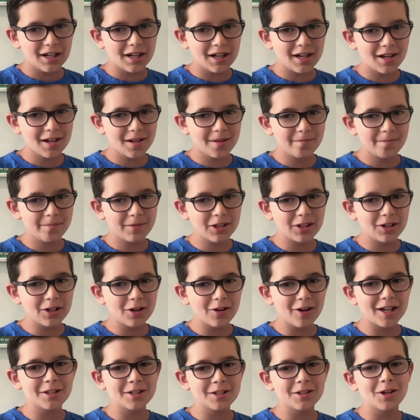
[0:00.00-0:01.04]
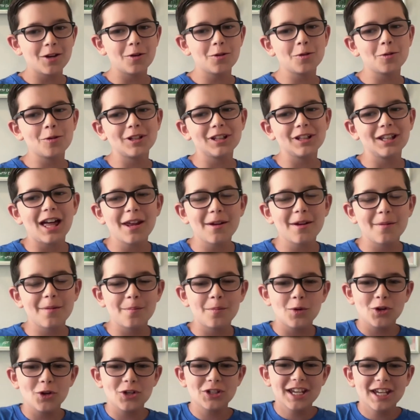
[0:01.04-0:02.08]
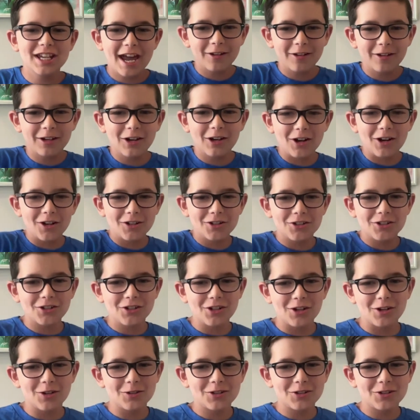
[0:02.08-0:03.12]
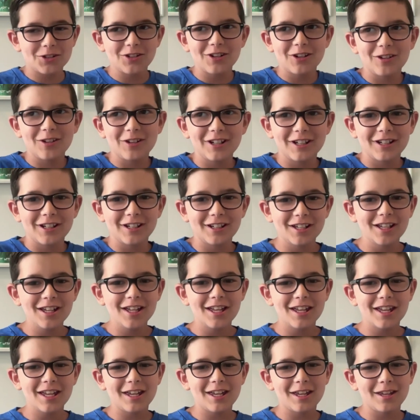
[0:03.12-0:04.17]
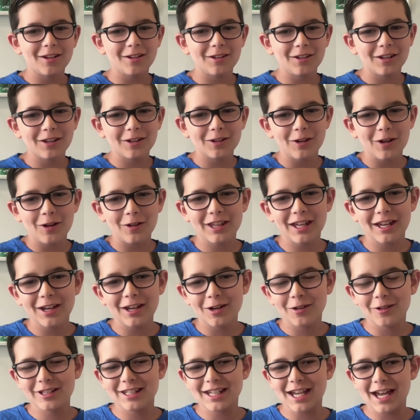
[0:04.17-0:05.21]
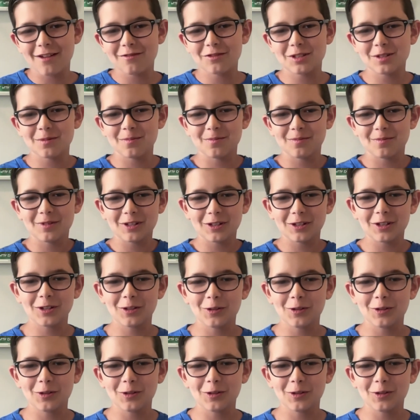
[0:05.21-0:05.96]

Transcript: I go to a lot of Morris County card shows, they always have some